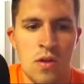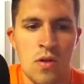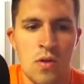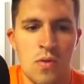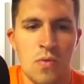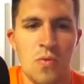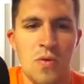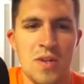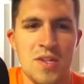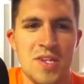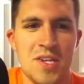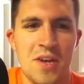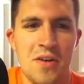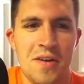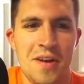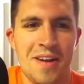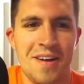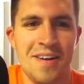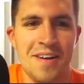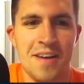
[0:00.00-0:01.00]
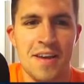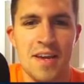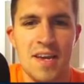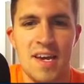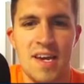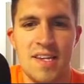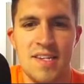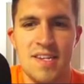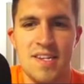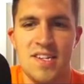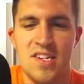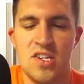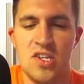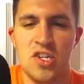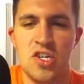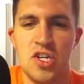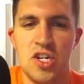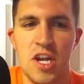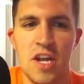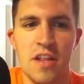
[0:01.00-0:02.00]
What's going on, guys? This is
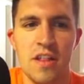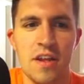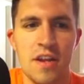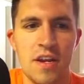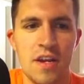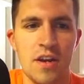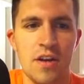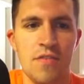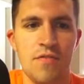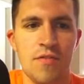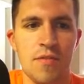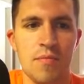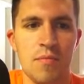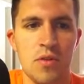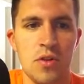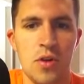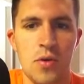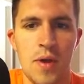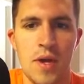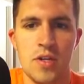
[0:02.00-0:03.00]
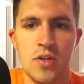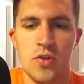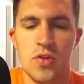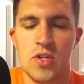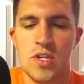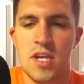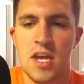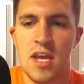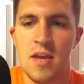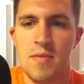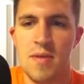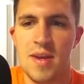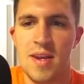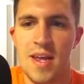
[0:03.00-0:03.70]
Jalen here from Blue Angels Gaming,